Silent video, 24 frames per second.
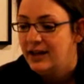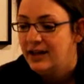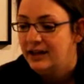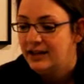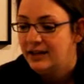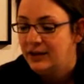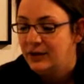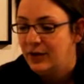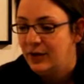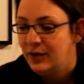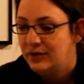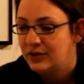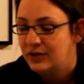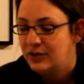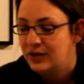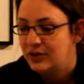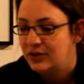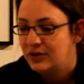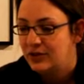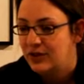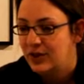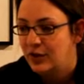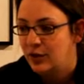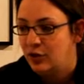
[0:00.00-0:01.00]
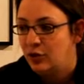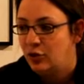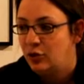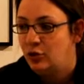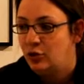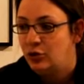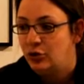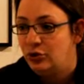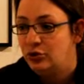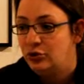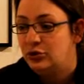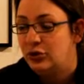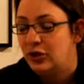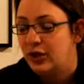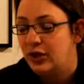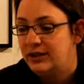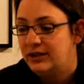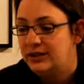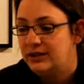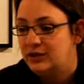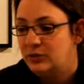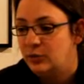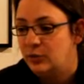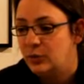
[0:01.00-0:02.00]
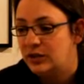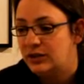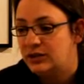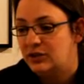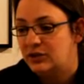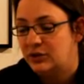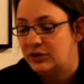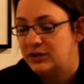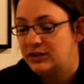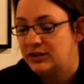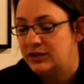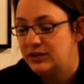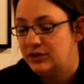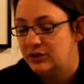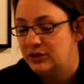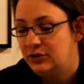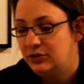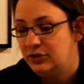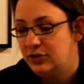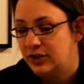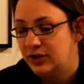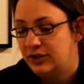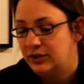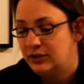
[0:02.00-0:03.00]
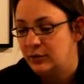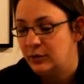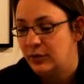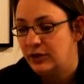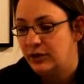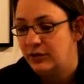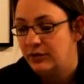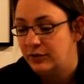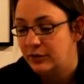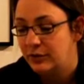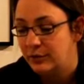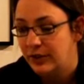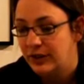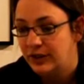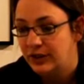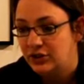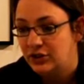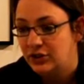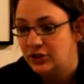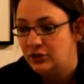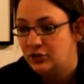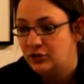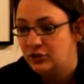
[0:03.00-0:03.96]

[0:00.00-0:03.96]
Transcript: that you have to understand who you trust what sources you trust what information you